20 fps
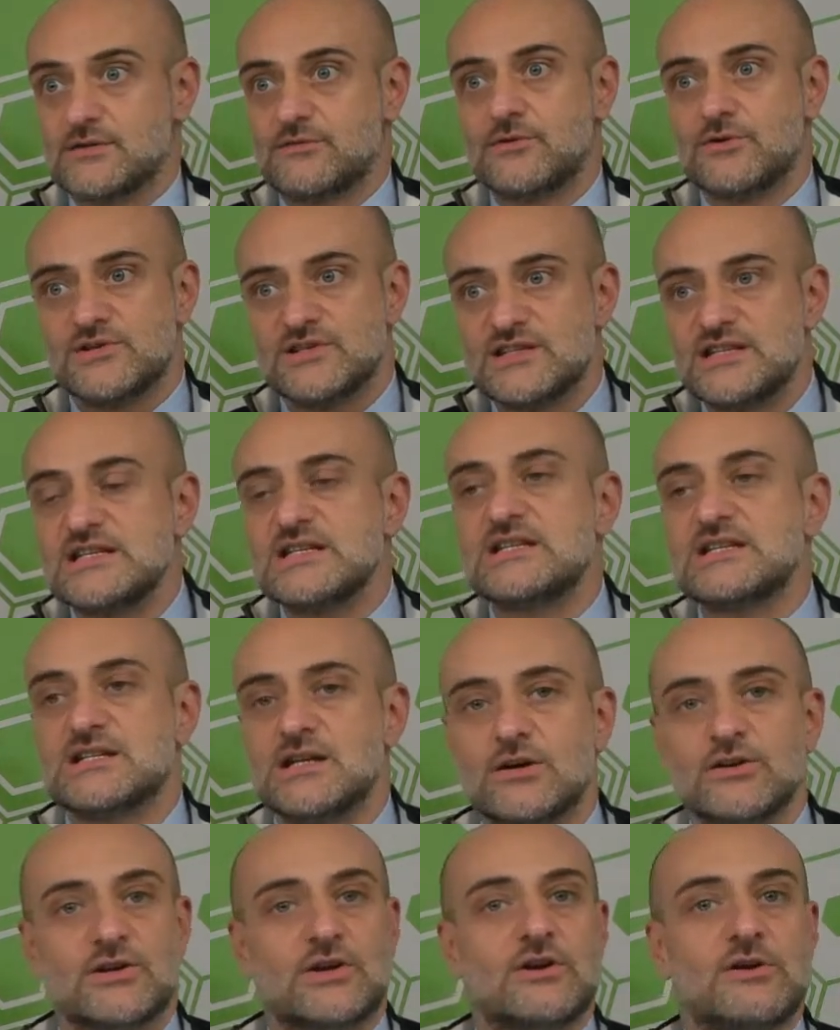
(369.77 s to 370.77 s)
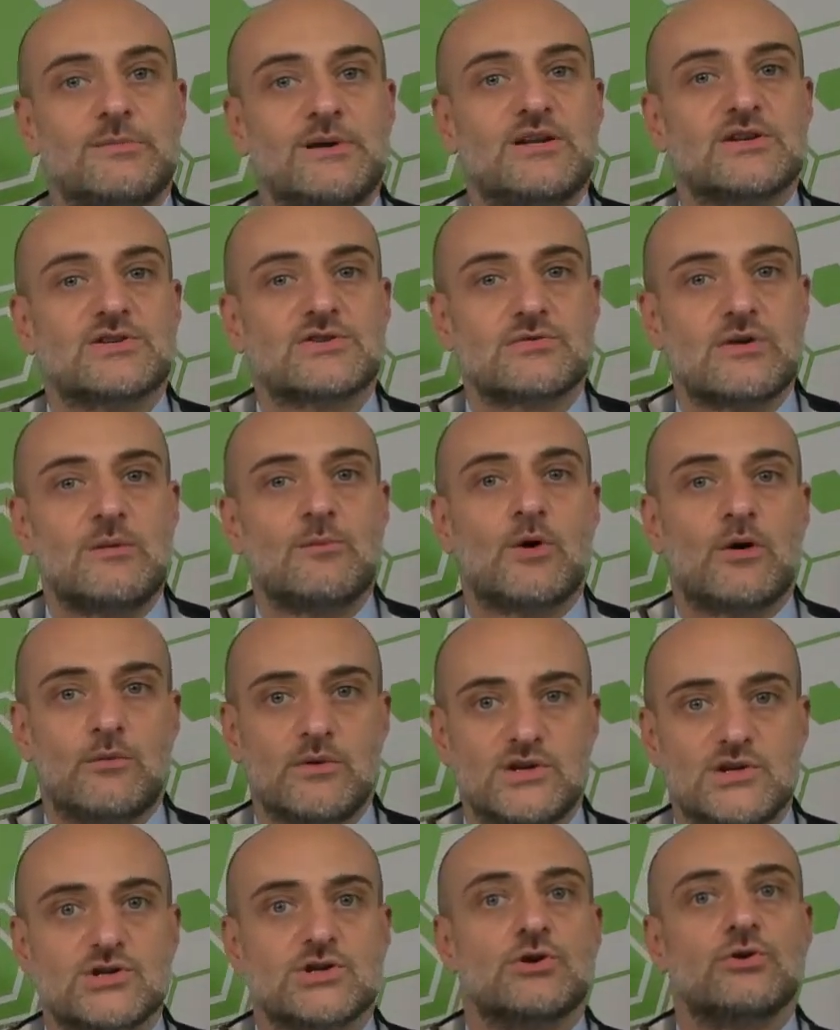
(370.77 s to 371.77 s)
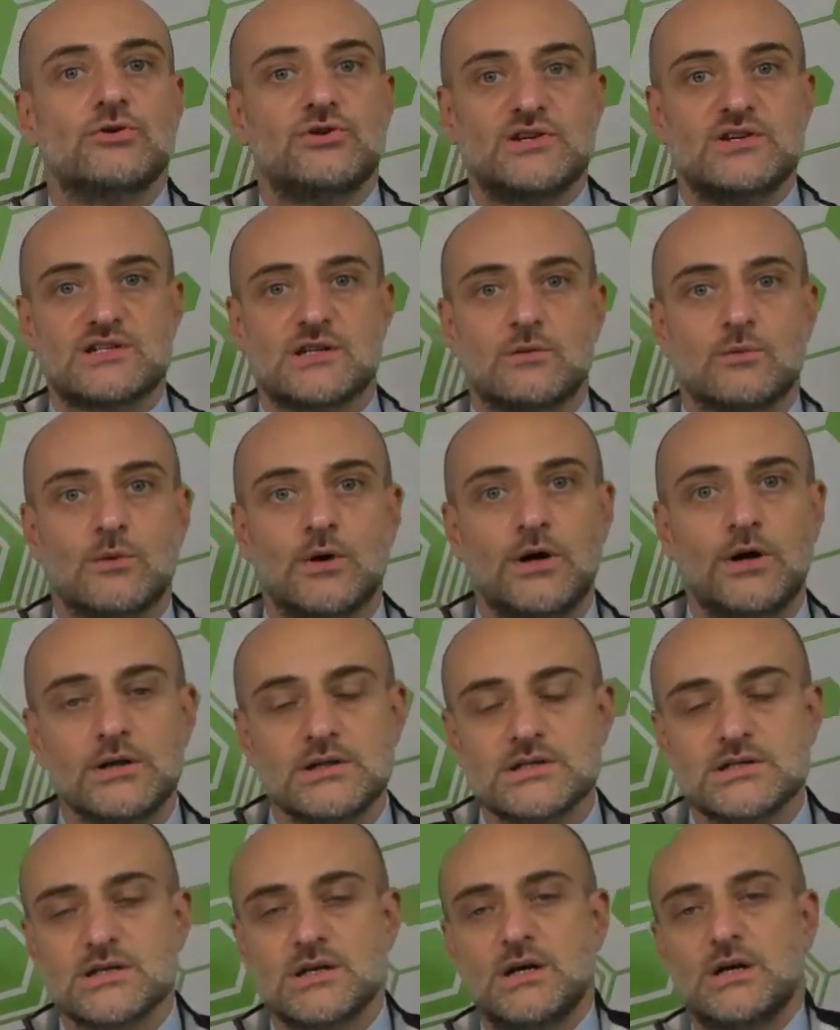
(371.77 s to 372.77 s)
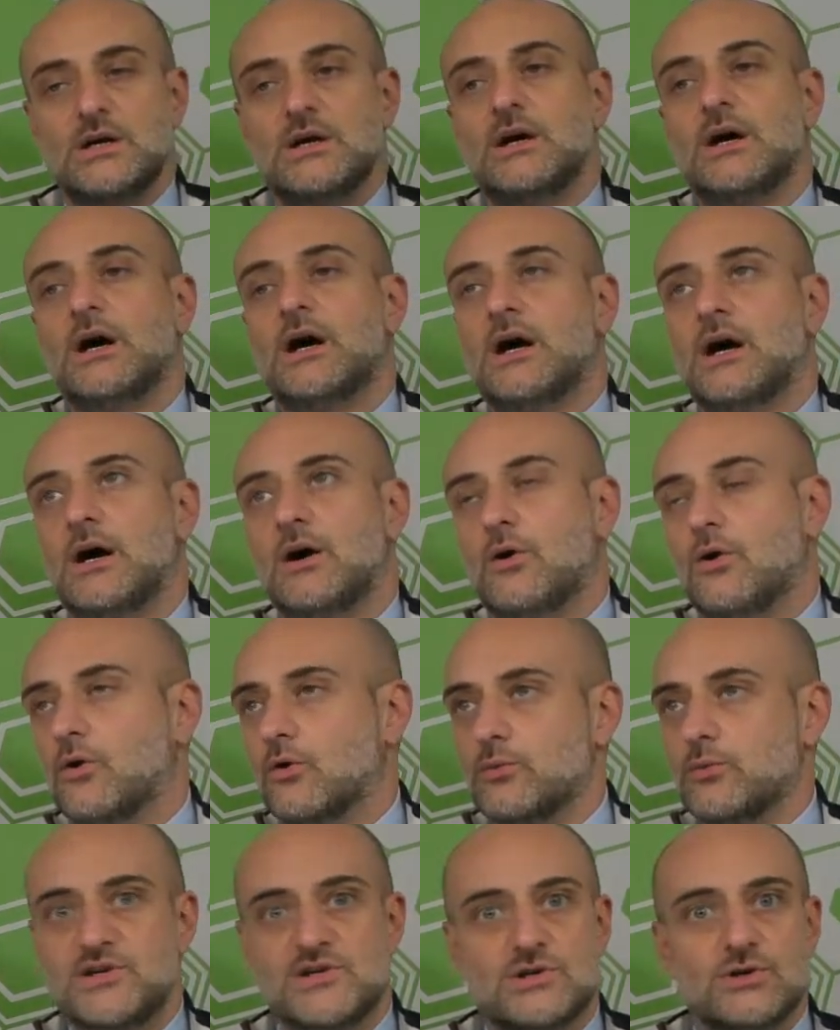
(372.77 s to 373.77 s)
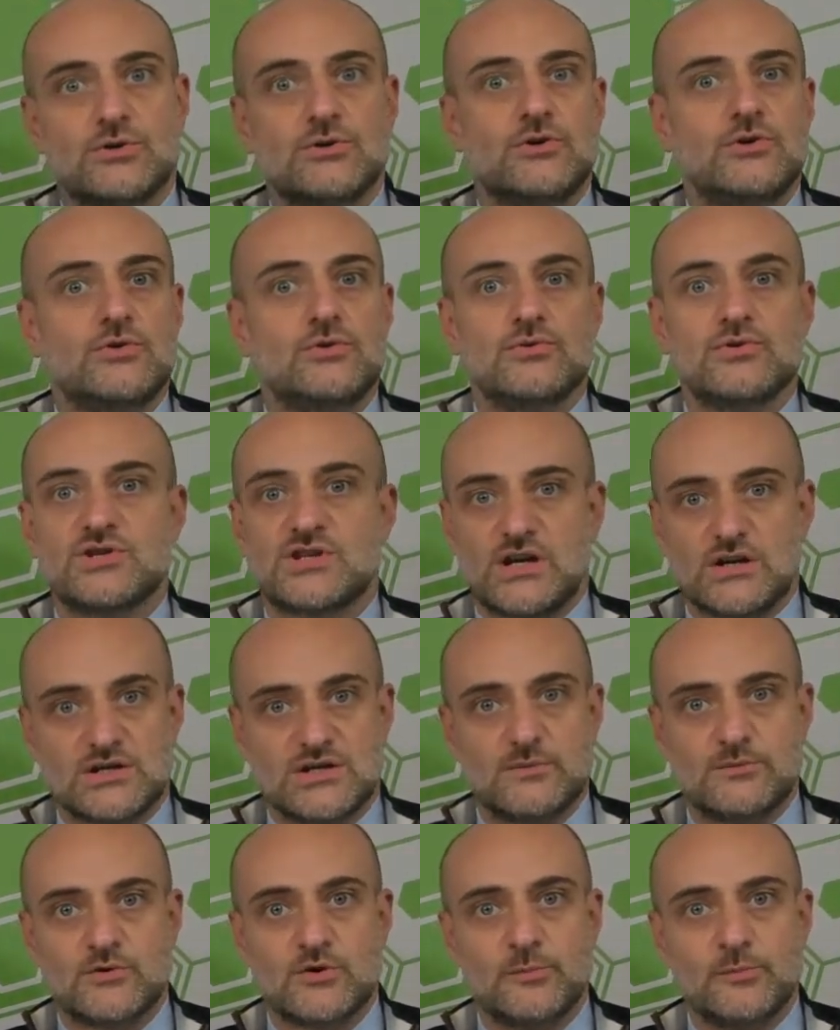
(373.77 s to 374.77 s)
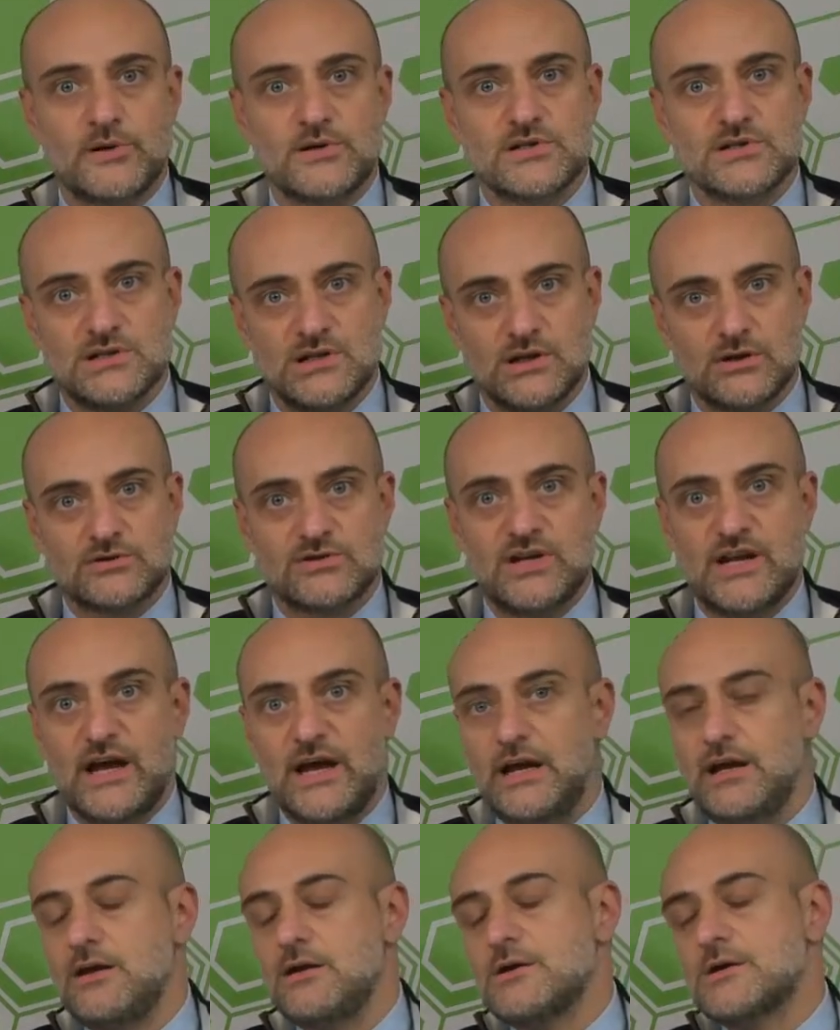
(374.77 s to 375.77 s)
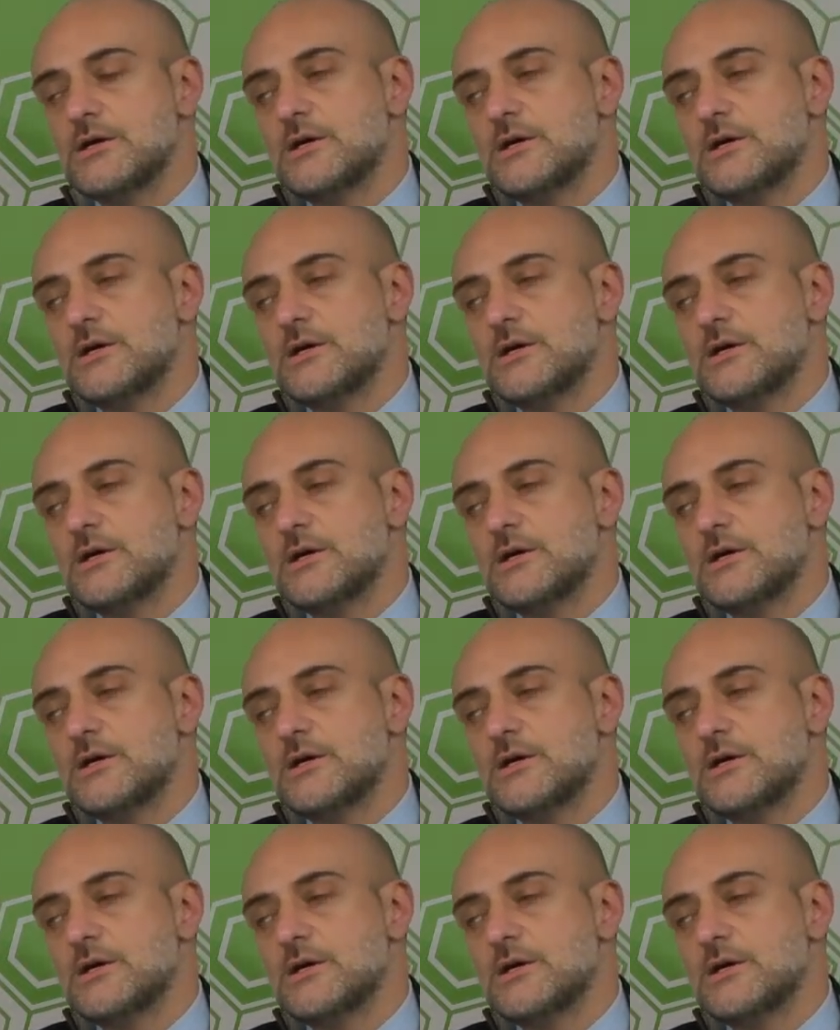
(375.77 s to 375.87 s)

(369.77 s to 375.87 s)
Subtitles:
Of course, this is not going to be the stream where we show you Distant Worlds or we show you Starship Troopers. Not today,